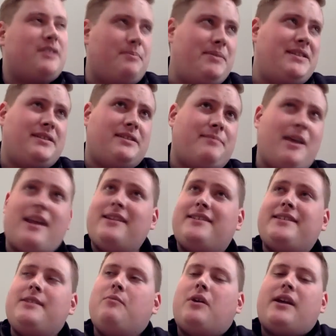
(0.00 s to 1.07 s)
businessman in
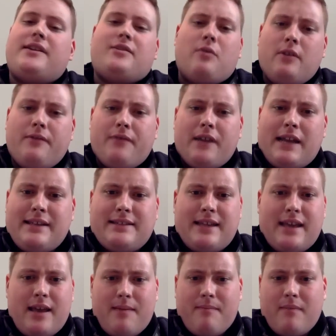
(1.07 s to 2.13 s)
seat one, I totally forget his
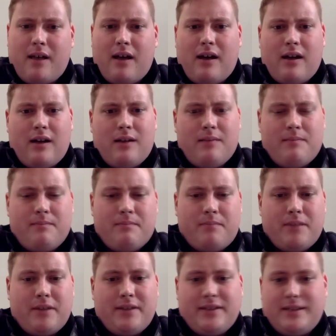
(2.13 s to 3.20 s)
name,
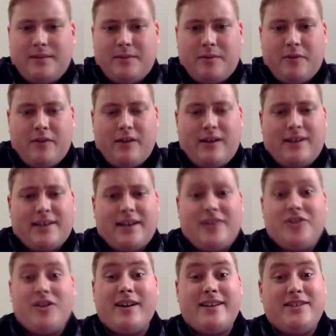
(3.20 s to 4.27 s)
but seems to be a really nice guy.
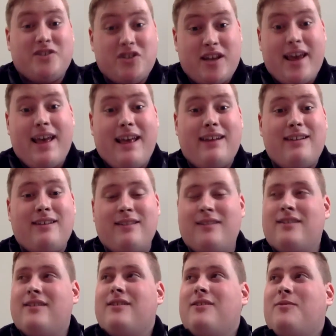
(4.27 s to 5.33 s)
Johnny Chan
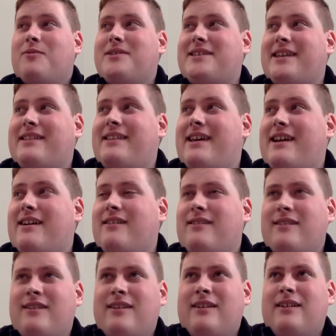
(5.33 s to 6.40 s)
was in
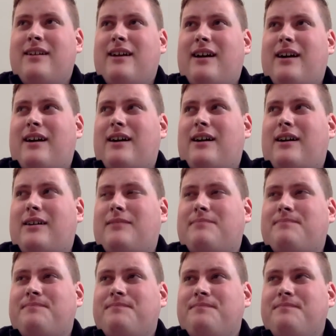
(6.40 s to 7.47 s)
there. I